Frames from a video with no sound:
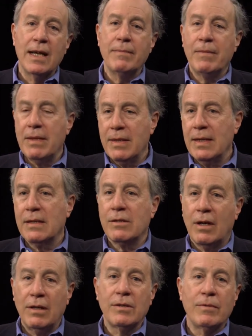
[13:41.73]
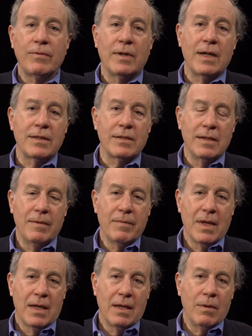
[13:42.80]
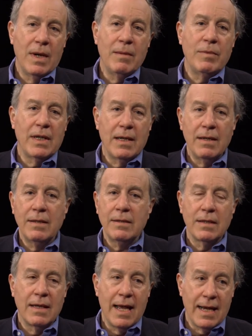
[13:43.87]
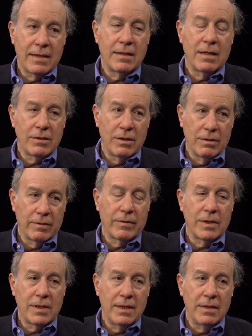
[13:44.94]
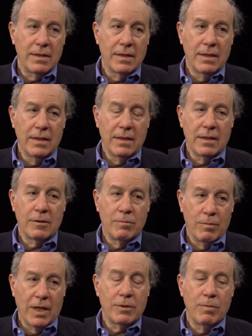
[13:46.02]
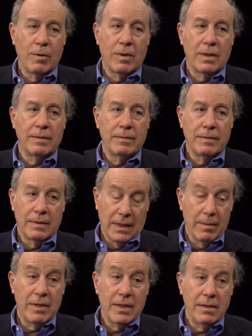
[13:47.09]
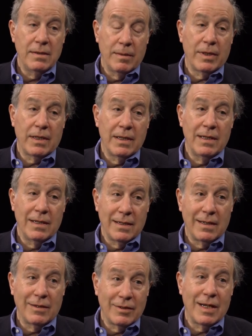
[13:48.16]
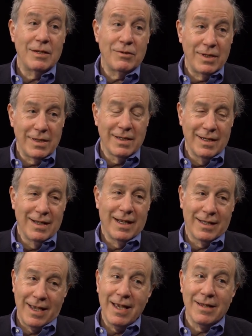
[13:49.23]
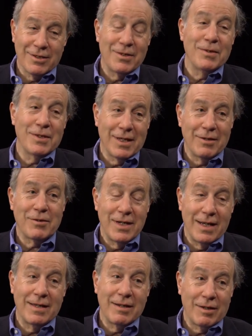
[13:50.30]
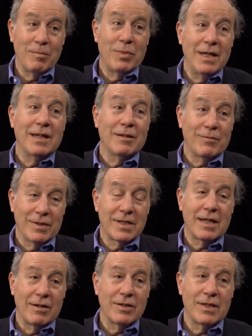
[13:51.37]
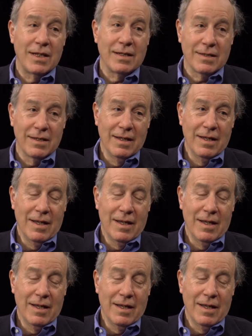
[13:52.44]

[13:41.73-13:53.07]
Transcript: I think it's also for us, in a way, because access to universities is much more limited typically in other countries. Again, the students understand they're competing for scarce seats.